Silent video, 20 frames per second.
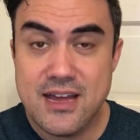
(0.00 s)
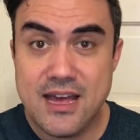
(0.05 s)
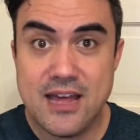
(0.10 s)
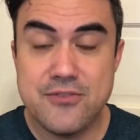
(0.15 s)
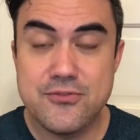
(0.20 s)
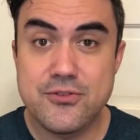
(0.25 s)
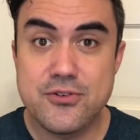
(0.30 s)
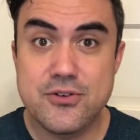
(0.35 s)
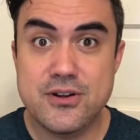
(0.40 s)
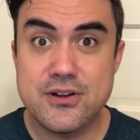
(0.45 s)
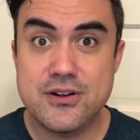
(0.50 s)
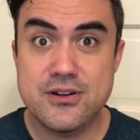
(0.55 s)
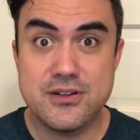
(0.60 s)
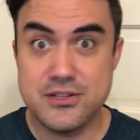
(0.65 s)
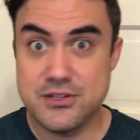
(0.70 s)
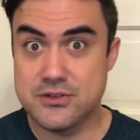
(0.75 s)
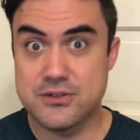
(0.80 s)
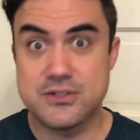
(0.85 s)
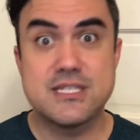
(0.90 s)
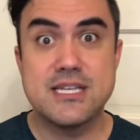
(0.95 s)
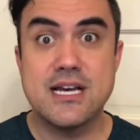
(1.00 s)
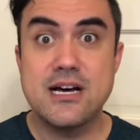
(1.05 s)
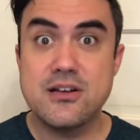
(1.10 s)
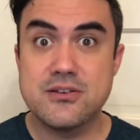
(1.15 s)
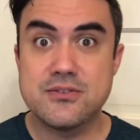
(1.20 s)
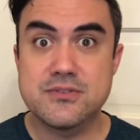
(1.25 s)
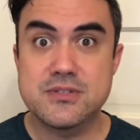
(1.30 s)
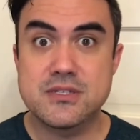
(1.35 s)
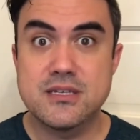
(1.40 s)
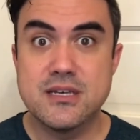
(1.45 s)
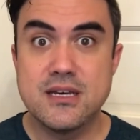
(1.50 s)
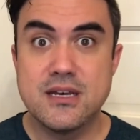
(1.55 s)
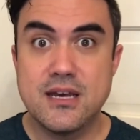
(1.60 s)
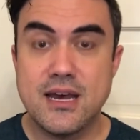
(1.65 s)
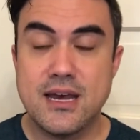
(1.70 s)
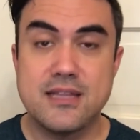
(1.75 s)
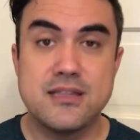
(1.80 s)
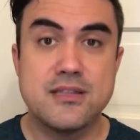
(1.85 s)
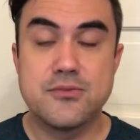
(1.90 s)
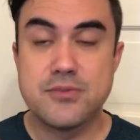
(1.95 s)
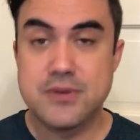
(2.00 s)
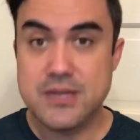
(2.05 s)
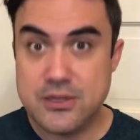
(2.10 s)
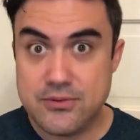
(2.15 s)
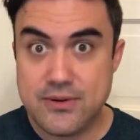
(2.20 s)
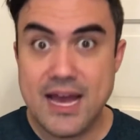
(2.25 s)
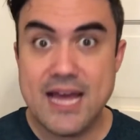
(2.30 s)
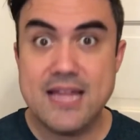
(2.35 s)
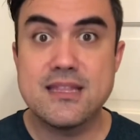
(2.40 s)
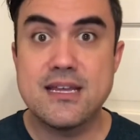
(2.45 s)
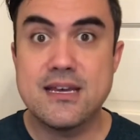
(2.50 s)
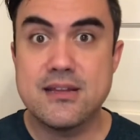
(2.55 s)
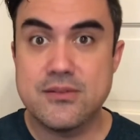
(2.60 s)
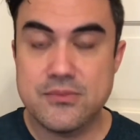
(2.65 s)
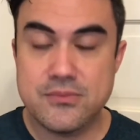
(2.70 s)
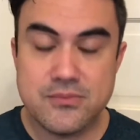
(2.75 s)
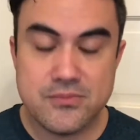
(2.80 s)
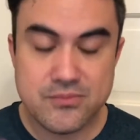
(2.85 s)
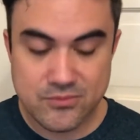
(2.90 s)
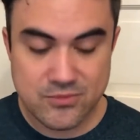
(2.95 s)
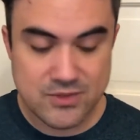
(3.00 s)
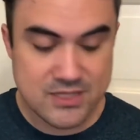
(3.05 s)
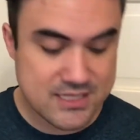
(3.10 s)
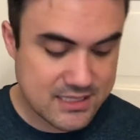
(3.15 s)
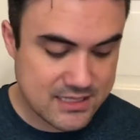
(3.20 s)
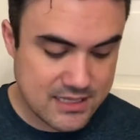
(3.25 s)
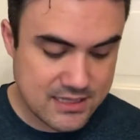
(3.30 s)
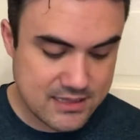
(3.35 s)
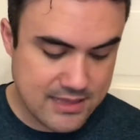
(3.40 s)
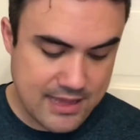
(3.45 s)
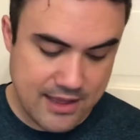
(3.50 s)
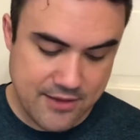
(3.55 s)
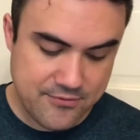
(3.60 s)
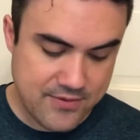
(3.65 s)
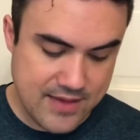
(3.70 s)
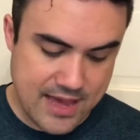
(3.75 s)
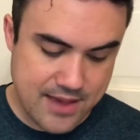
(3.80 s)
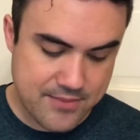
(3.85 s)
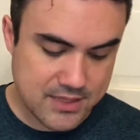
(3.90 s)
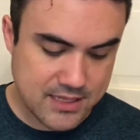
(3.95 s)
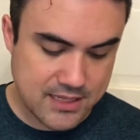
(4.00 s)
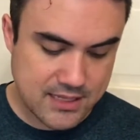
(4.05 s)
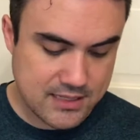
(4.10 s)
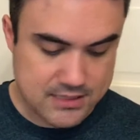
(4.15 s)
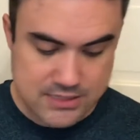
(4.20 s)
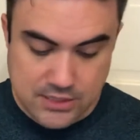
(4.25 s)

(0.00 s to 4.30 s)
and for yourselves and the regret that was in that family.